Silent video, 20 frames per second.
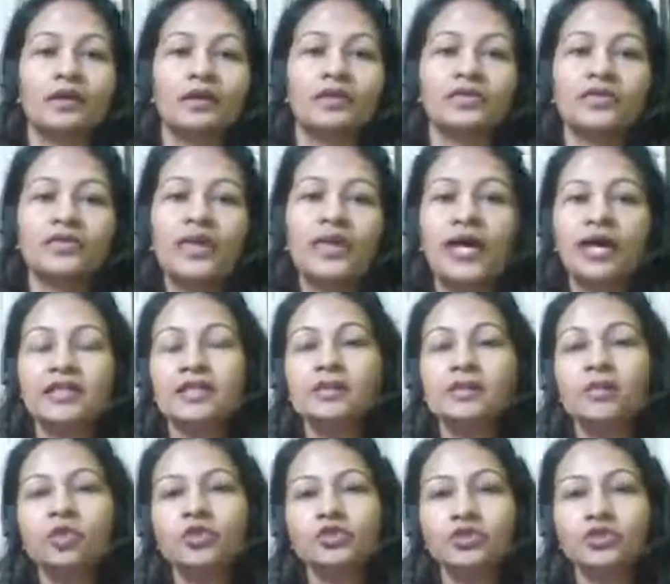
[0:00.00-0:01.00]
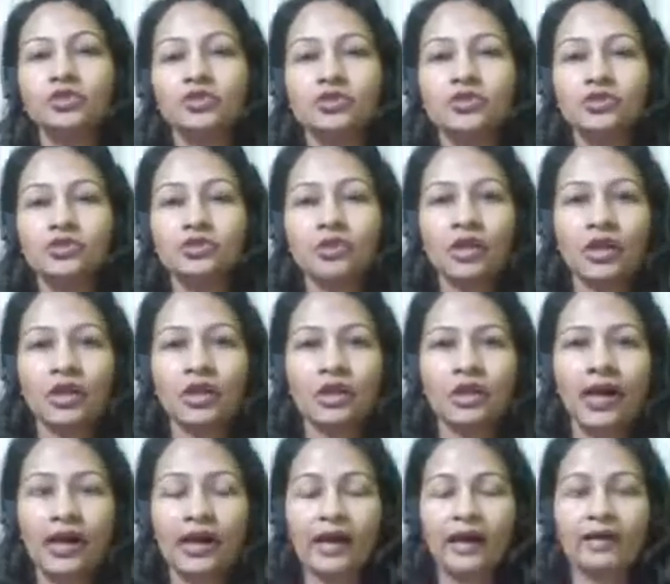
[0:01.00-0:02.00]
that emotions do not
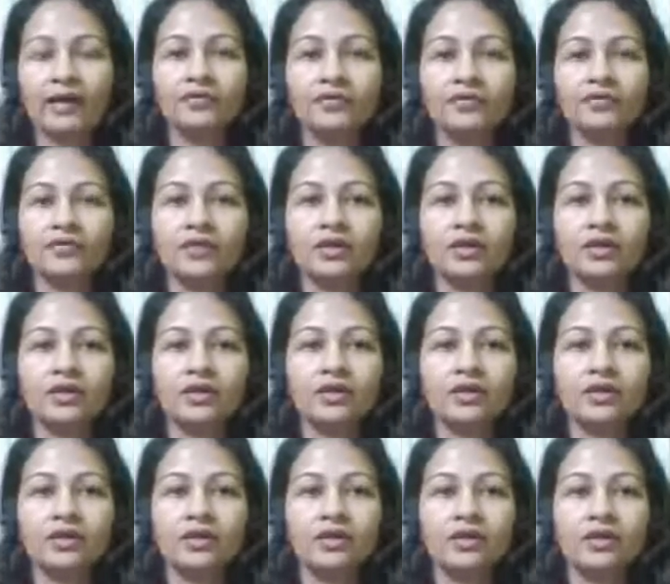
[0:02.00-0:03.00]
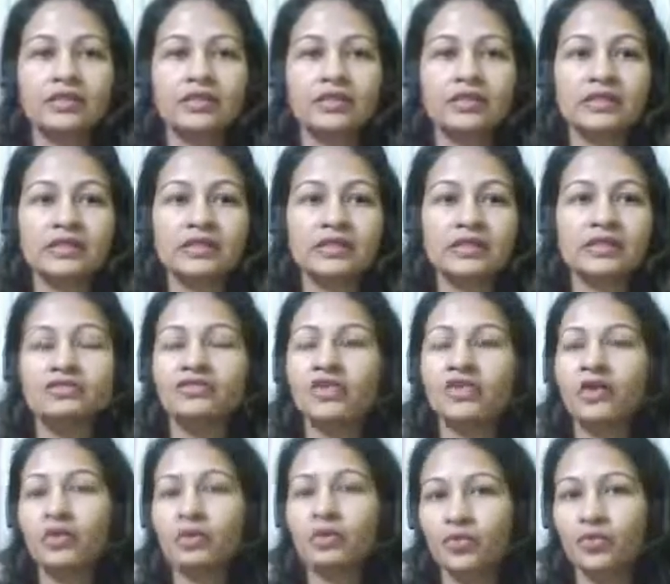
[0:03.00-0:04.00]
have a distinct
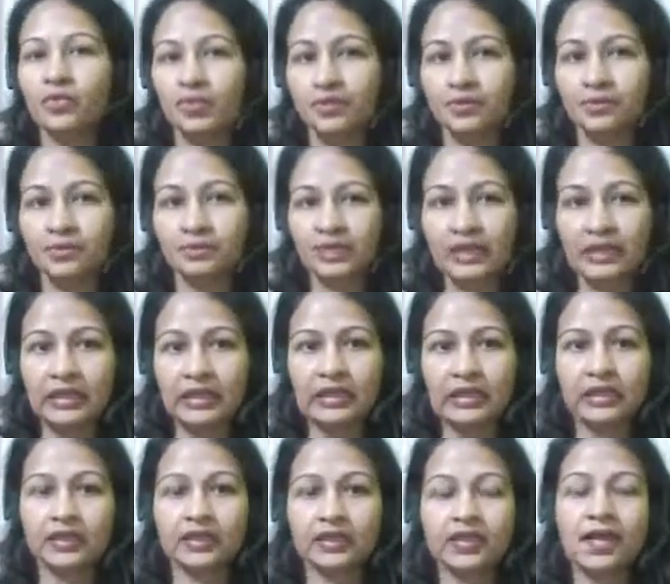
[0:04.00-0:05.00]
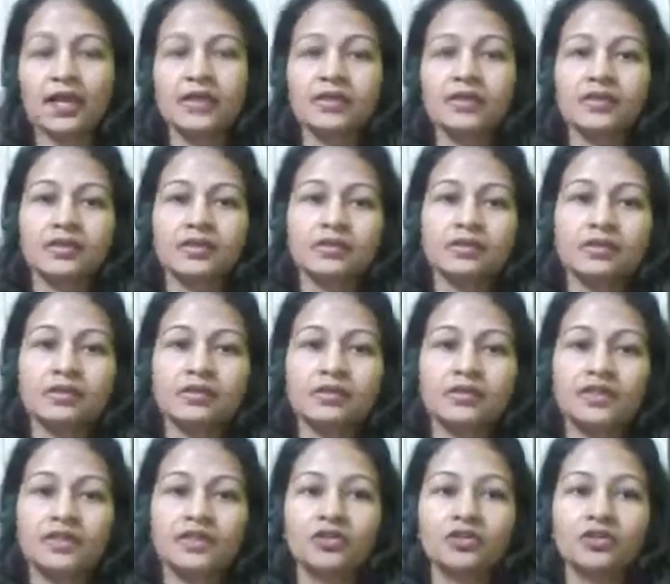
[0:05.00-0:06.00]
fingerprint, meaning that
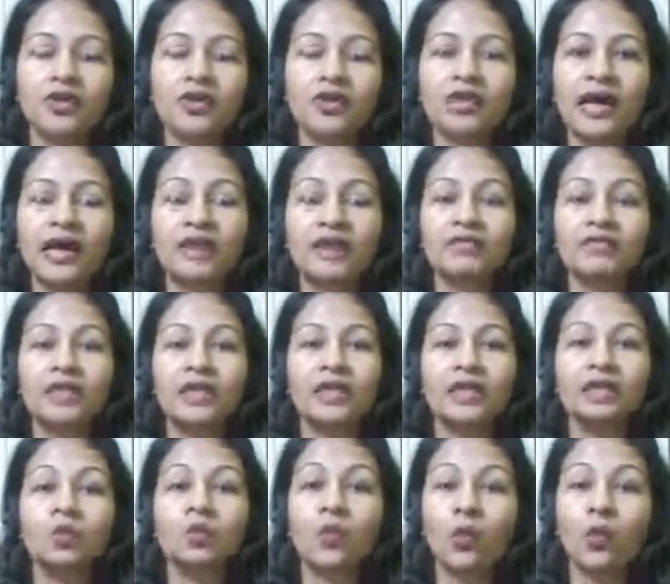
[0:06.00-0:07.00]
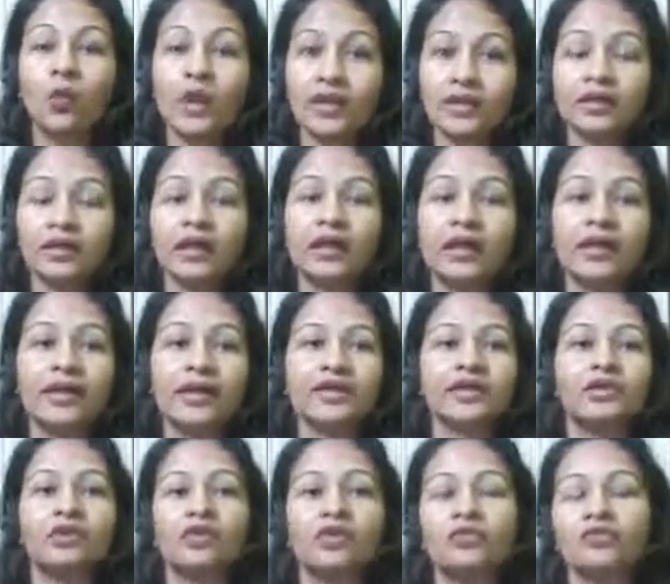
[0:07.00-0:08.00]
they do not have any one
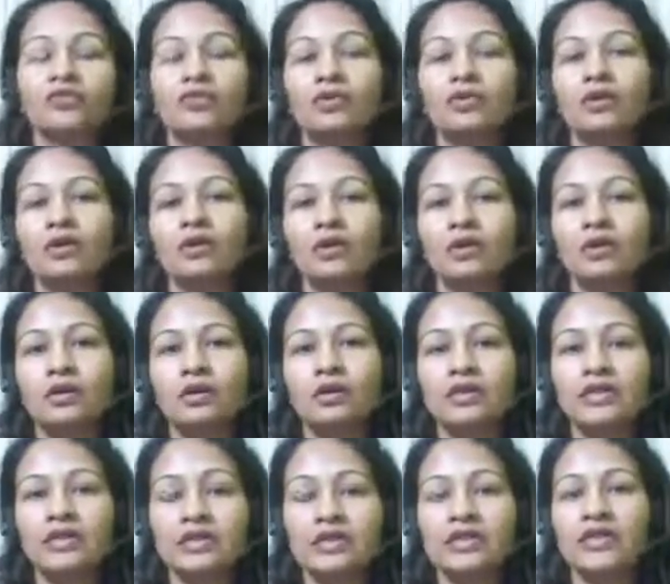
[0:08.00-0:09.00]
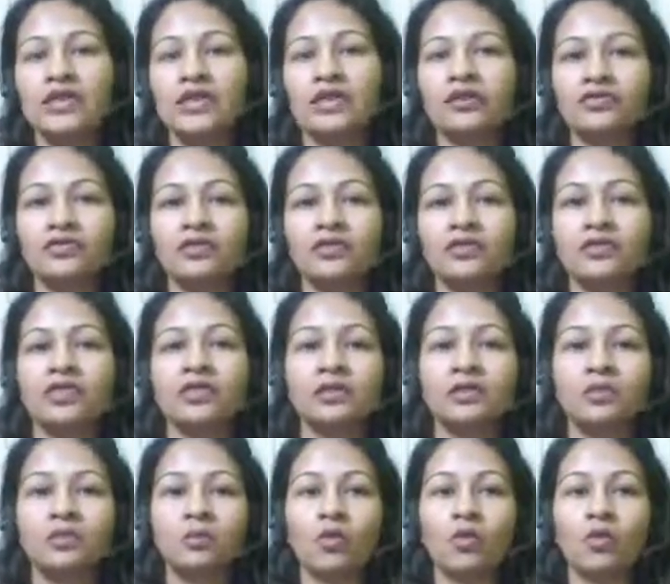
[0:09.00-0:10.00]
kind of distinct
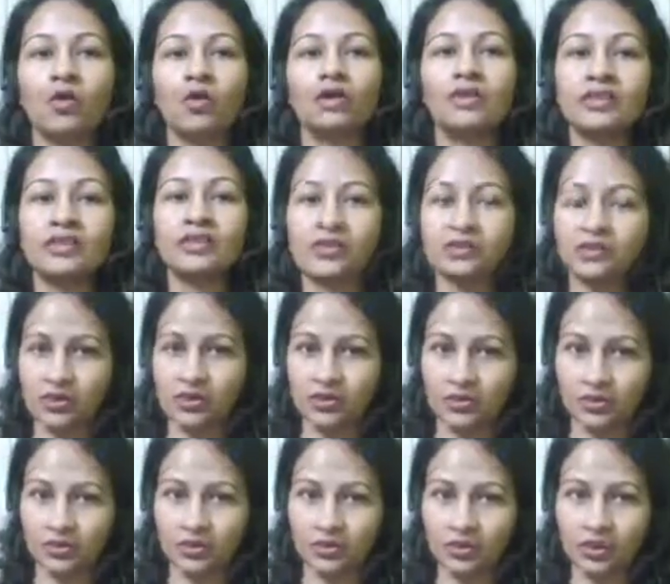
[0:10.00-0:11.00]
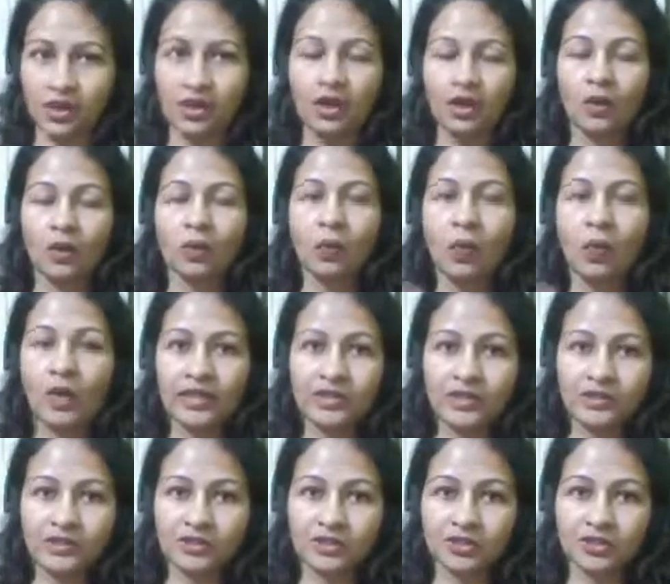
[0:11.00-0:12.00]
physical bodily sensation. One
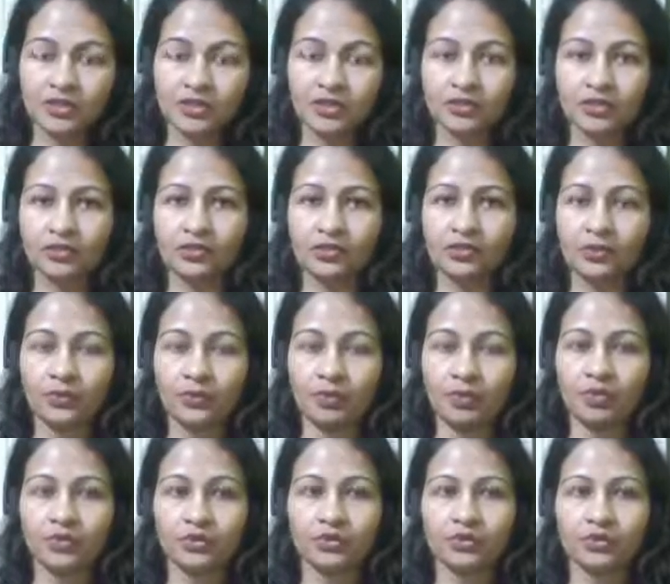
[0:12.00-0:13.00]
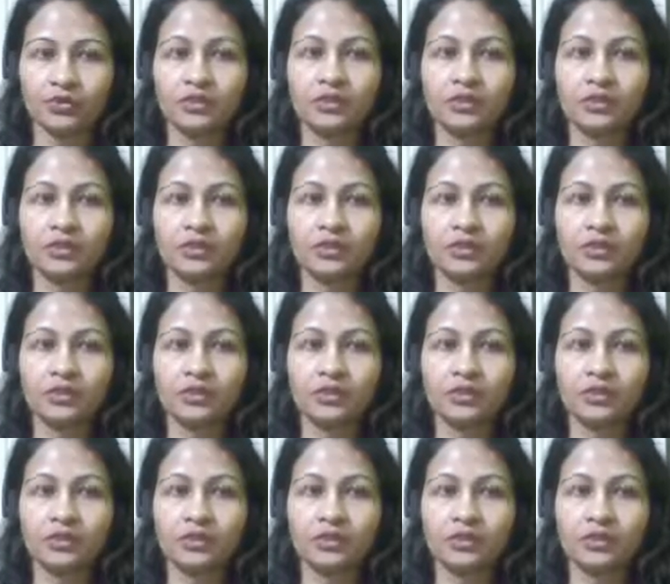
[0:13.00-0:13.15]
instance of emotion